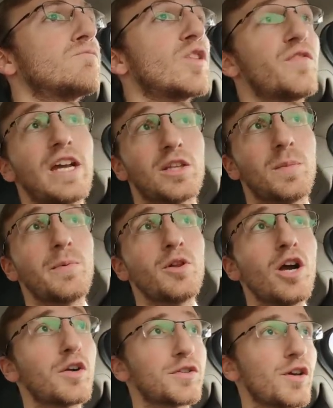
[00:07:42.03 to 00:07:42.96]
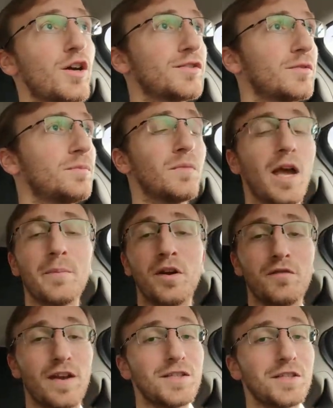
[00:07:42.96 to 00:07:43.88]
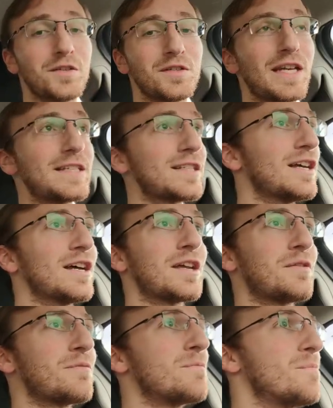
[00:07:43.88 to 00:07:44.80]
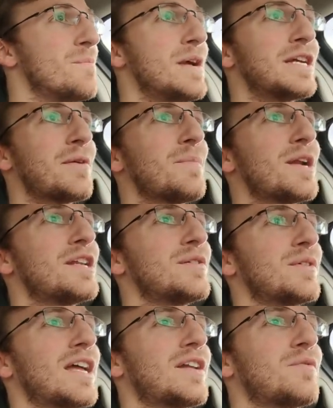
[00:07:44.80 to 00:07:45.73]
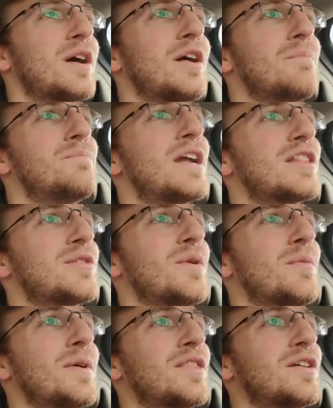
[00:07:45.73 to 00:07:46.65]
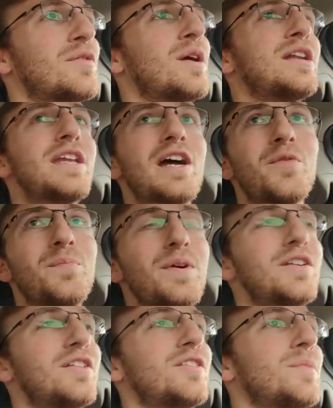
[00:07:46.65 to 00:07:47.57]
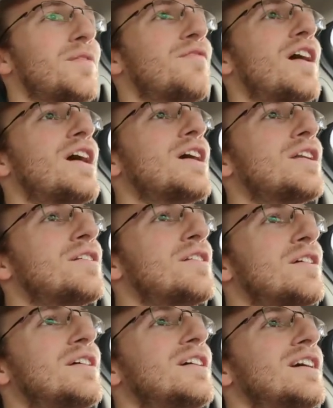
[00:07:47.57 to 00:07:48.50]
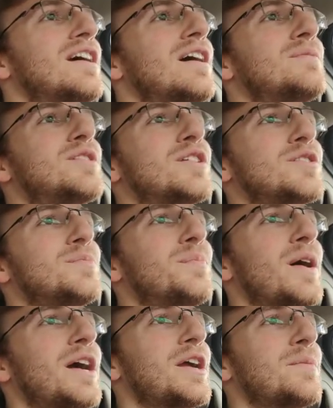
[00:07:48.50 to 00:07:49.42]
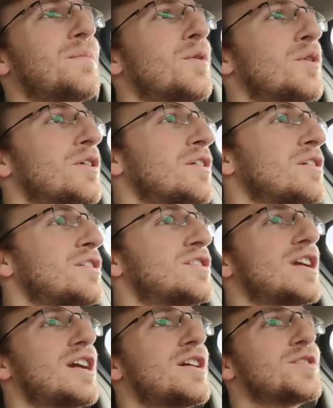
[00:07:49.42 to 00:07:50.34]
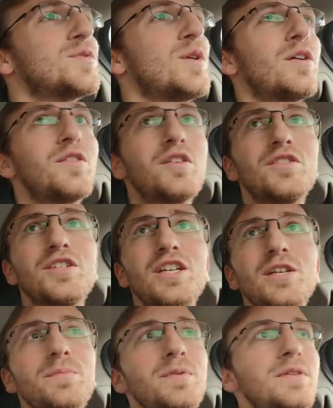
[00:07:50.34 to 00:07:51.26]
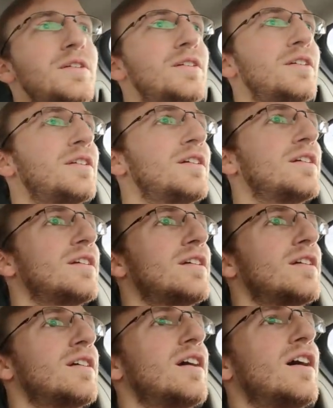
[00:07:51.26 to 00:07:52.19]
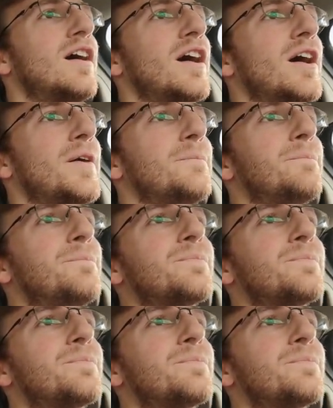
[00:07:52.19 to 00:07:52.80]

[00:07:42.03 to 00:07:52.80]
The fact that people are is awesome. I'm an investor in Tesla and making money doing that. Well, not at the moment, they're way down, but it'll be fine. Just buying more shares while they're cheap. But